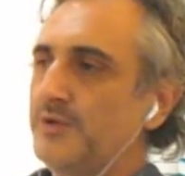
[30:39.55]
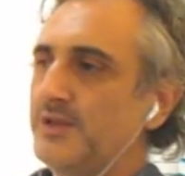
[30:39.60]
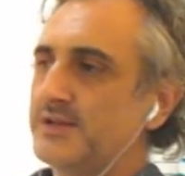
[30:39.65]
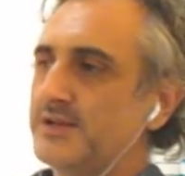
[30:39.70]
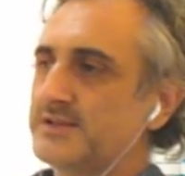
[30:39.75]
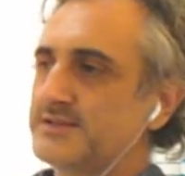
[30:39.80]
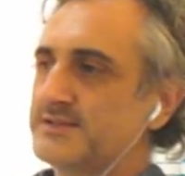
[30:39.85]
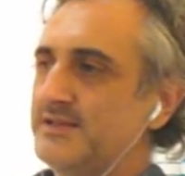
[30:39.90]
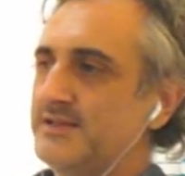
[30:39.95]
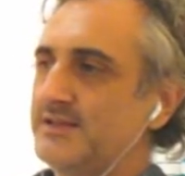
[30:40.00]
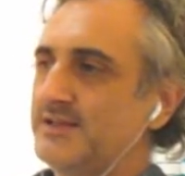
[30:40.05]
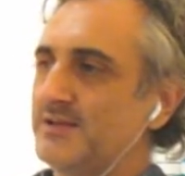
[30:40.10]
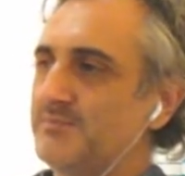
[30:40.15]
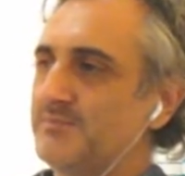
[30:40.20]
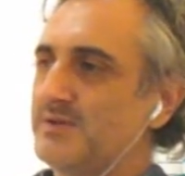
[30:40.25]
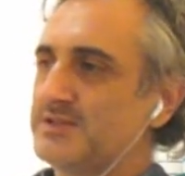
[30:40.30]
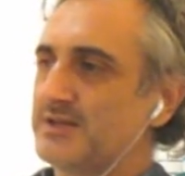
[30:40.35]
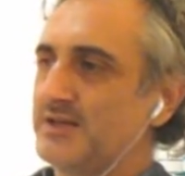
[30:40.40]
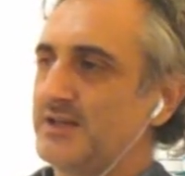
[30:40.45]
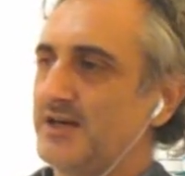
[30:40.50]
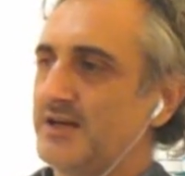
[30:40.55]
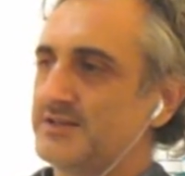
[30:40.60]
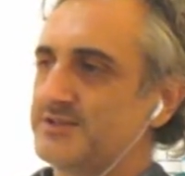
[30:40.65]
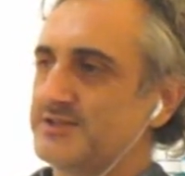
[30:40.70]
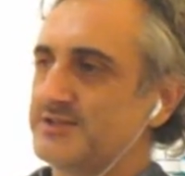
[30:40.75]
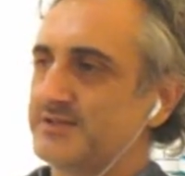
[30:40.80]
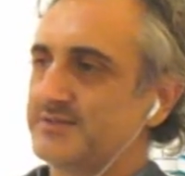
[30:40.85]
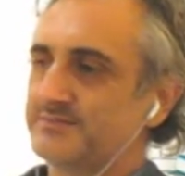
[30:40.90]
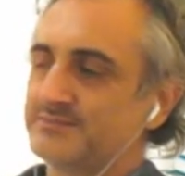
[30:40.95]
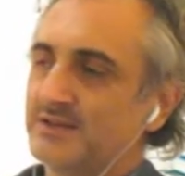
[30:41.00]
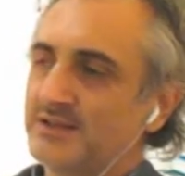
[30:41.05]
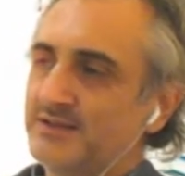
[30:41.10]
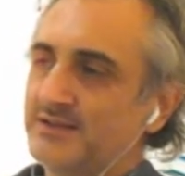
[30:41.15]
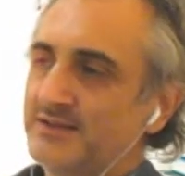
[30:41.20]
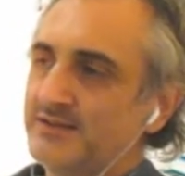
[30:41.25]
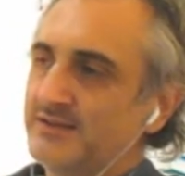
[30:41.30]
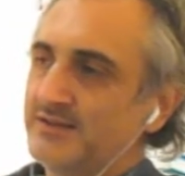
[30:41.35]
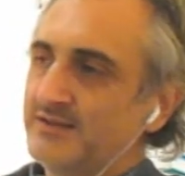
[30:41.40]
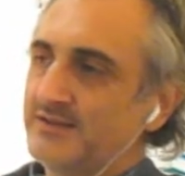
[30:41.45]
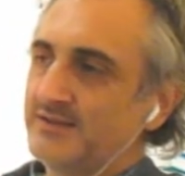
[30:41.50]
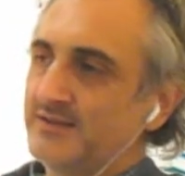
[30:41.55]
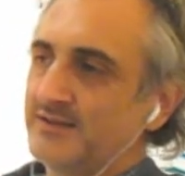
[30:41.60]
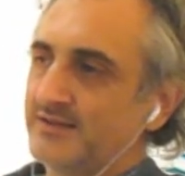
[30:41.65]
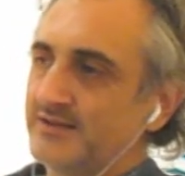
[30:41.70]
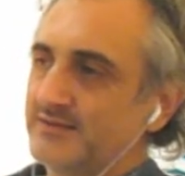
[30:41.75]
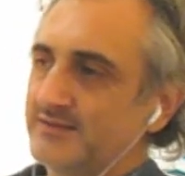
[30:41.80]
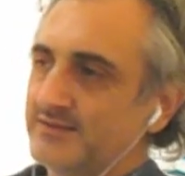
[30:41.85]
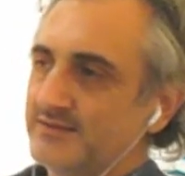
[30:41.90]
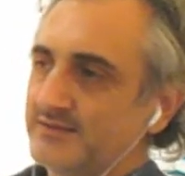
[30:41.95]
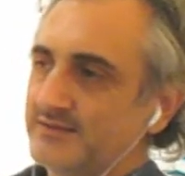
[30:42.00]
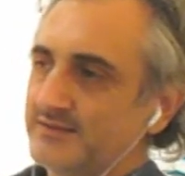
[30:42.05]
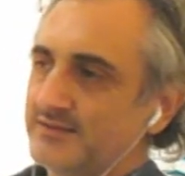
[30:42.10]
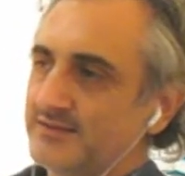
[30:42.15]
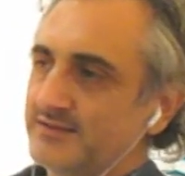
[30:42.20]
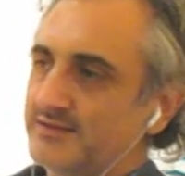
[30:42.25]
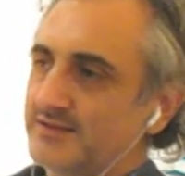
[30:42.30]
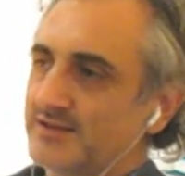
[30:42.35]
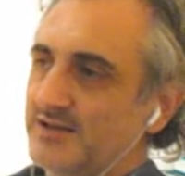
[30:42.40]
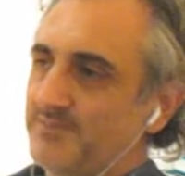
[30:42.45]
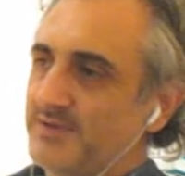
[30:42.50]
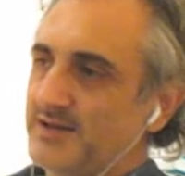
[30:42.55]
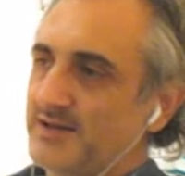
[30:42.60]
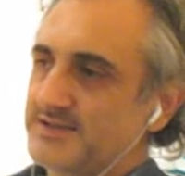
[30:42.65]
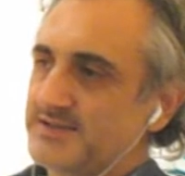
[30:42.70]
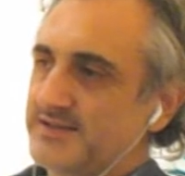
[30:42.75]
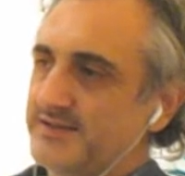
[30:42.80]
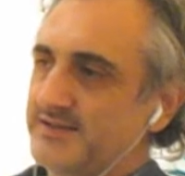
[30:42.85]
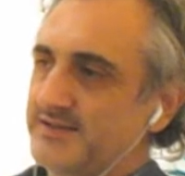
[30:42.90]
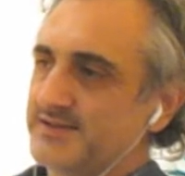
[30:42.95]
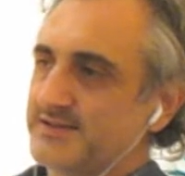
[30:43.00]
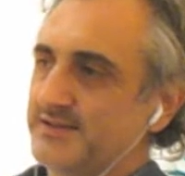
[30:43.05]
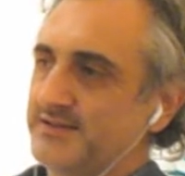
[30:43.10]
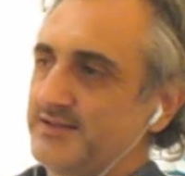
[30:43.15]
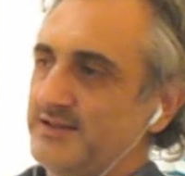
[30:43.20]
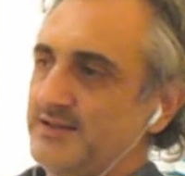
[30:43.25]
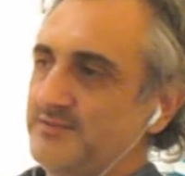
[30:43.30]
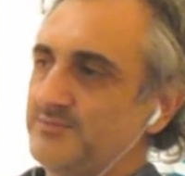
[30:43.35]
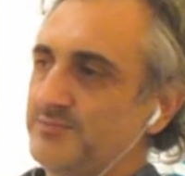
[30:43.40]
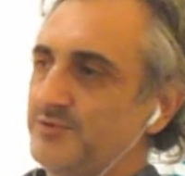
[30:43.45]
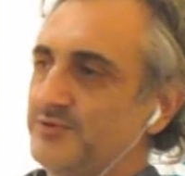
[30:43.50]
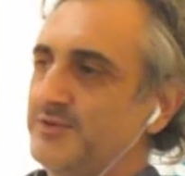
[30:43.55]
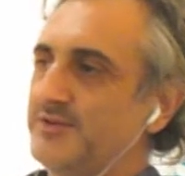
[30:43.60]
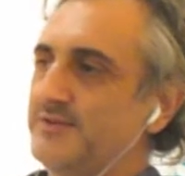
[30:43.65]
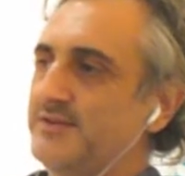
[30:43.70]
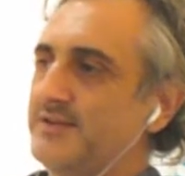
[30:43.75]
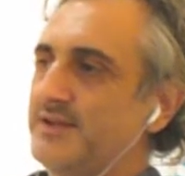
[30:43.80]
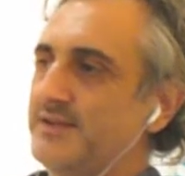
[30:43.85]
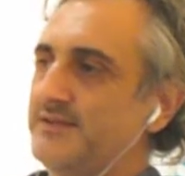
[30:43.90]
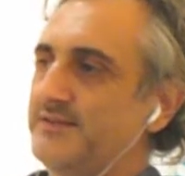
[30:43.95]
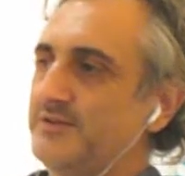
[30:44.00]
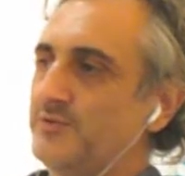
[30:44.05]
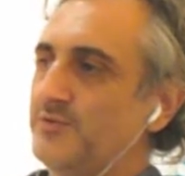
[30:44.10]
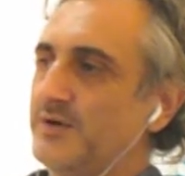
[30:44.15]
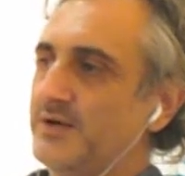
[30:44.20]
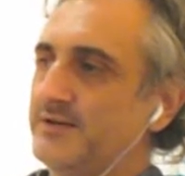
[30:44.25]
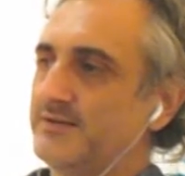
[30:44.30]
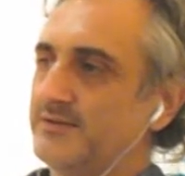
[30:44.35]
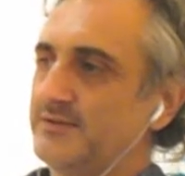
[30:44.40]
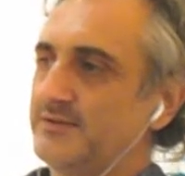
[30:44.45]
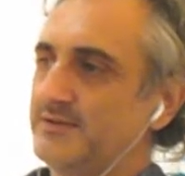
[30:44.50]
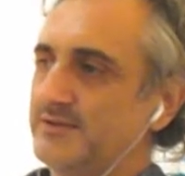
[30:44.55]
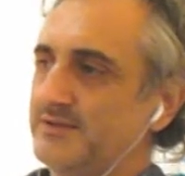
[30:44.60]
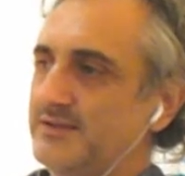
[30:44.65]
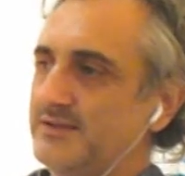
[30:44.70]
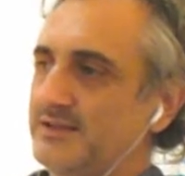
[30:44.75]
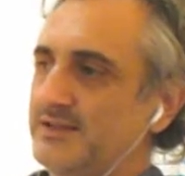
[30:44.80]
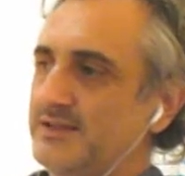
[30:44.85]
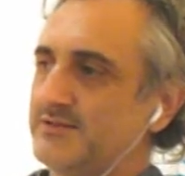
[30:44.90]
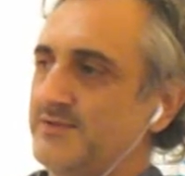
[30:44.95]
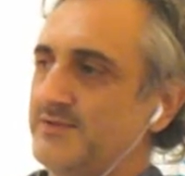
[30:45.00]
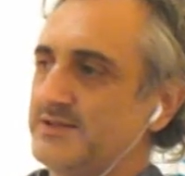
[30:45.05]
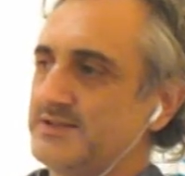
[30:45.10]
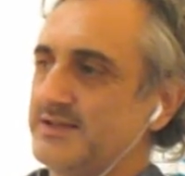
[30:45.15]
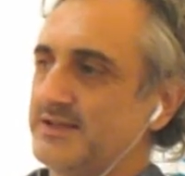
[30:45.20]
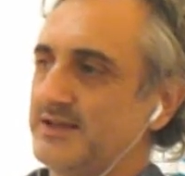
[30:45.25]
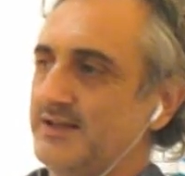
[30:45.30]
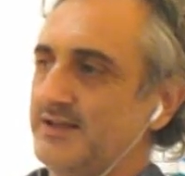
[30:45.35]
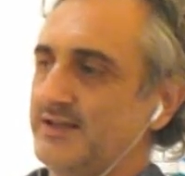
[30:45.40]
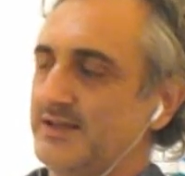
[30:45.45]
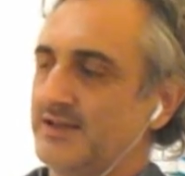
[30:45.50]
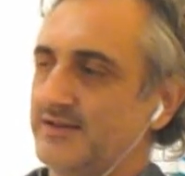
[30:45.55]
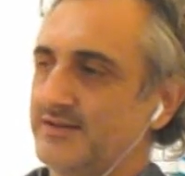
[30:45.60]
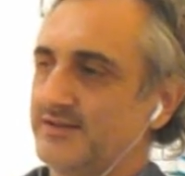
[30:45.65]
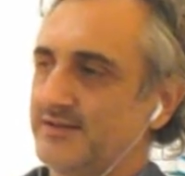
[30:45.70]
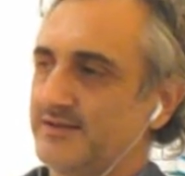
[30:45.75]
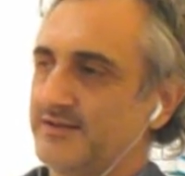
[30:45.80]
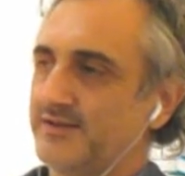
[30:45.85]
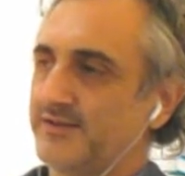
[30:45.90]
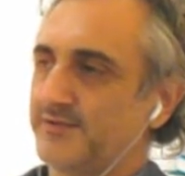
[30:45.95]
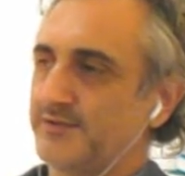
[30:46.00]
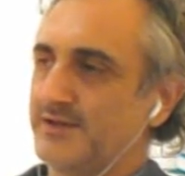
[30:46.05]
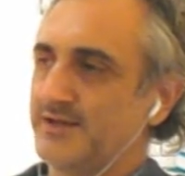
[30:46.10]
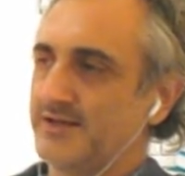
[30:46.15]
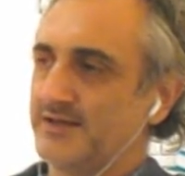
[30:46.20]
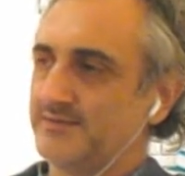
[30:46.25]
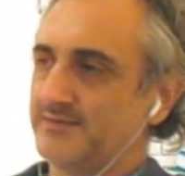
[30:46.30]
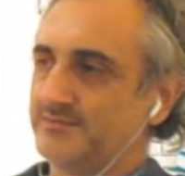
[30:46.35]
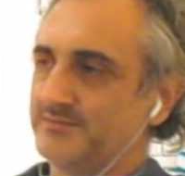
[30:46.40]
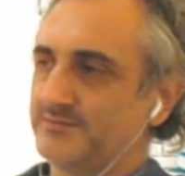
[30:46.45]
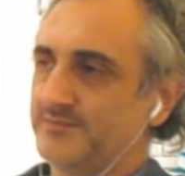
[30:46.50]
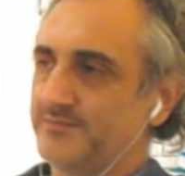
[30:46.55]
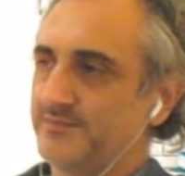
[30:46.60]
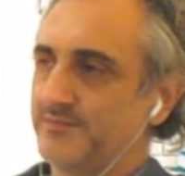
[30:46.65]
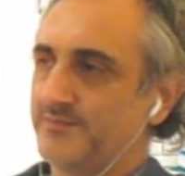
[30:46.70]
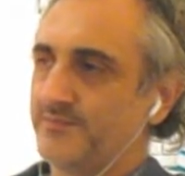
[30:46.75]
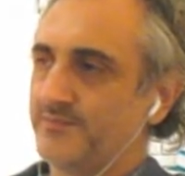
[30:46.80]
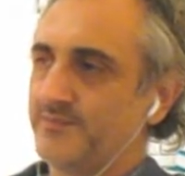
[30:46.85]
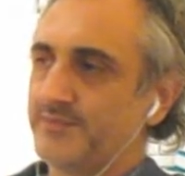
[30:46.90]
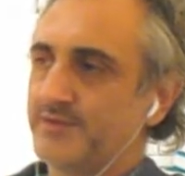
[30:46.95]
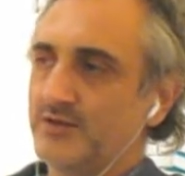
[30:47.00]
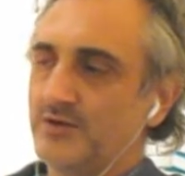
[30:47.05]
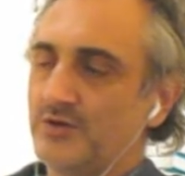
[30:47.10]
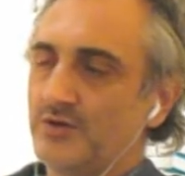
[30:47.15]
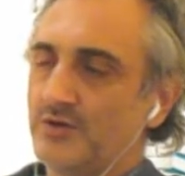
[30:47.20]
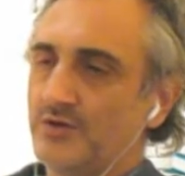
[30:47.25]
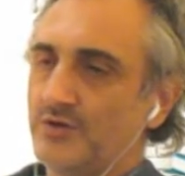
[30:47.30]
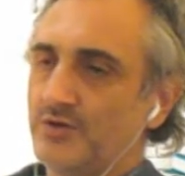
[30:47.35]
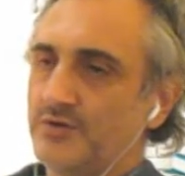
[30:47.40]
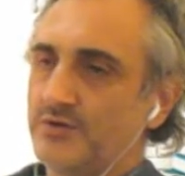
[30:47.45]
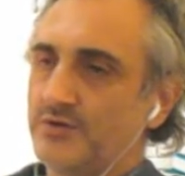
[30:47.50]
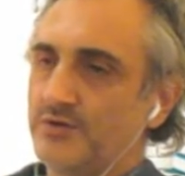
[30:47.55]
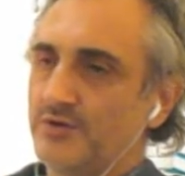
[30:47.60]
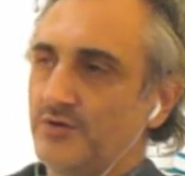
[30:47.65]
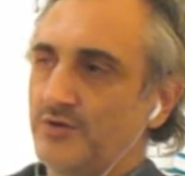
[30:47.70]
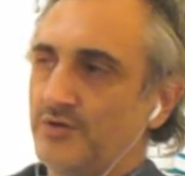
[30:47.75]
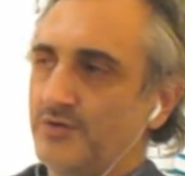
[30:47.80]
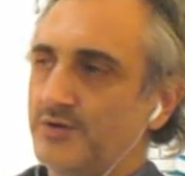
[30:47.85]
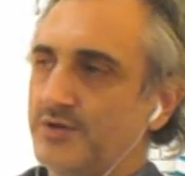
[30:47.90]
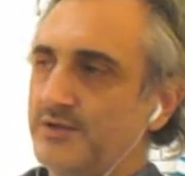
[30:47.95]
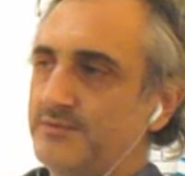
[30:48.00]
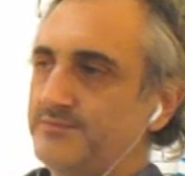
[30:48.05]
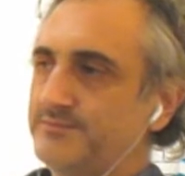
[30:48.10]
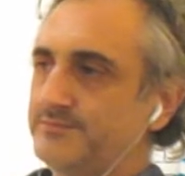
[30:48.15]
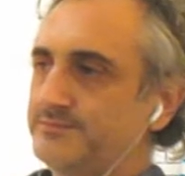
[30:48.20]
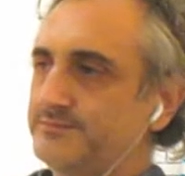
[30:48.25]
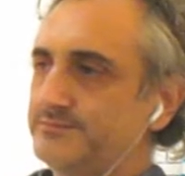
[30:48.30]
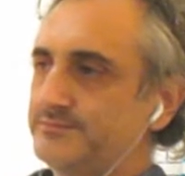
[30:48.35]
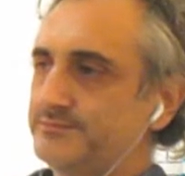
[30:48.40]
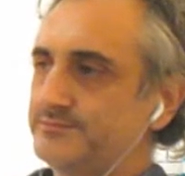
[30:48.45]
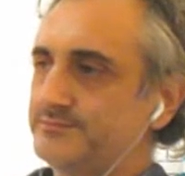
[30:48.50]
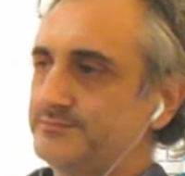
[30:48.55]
we are seeing a much larger capacitance at the input than the one that is physically real. Okay?